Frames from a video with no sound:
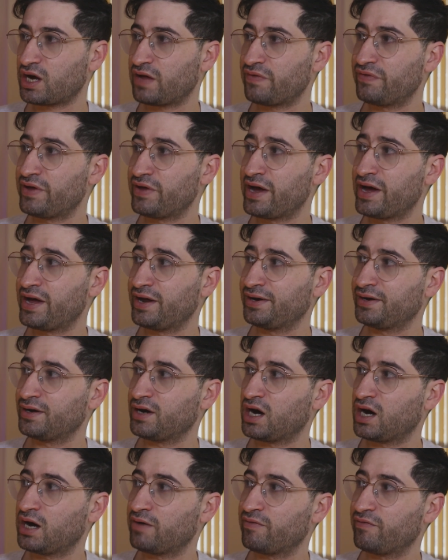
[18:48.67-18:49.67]
And
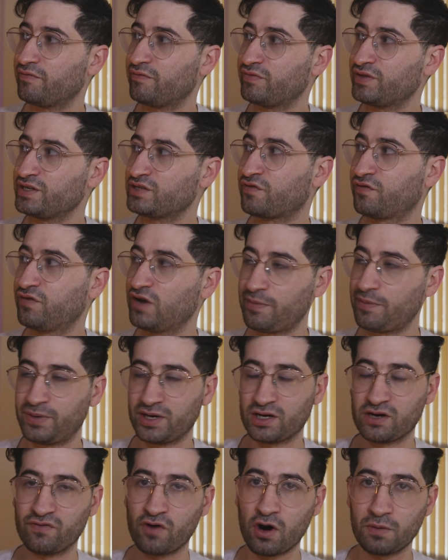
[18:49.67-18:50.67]
then these
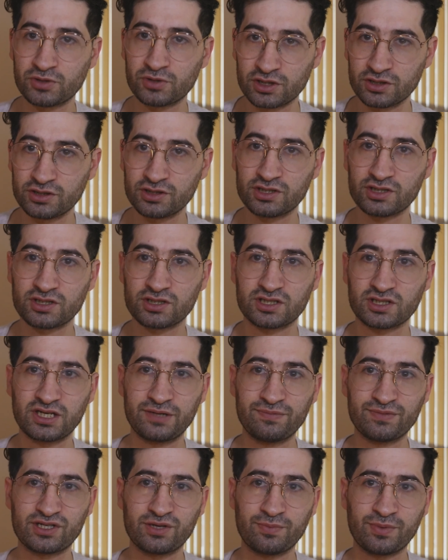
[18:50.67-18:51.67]
flipping of options
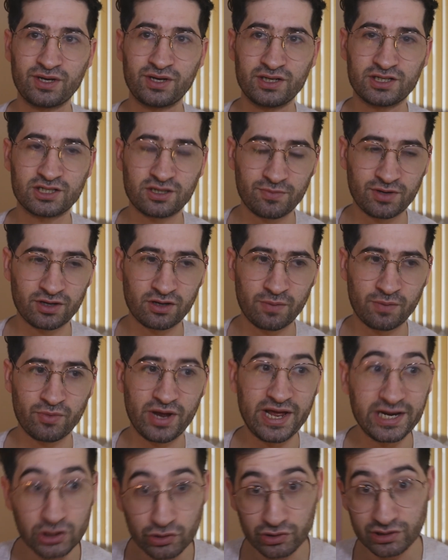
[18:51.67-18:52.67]
seems to be something
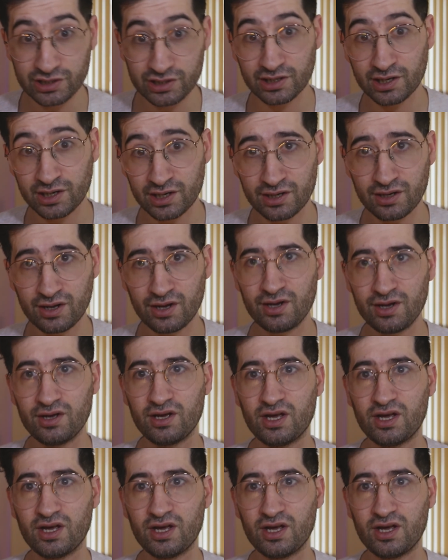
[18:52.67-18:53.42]
I'm interested in.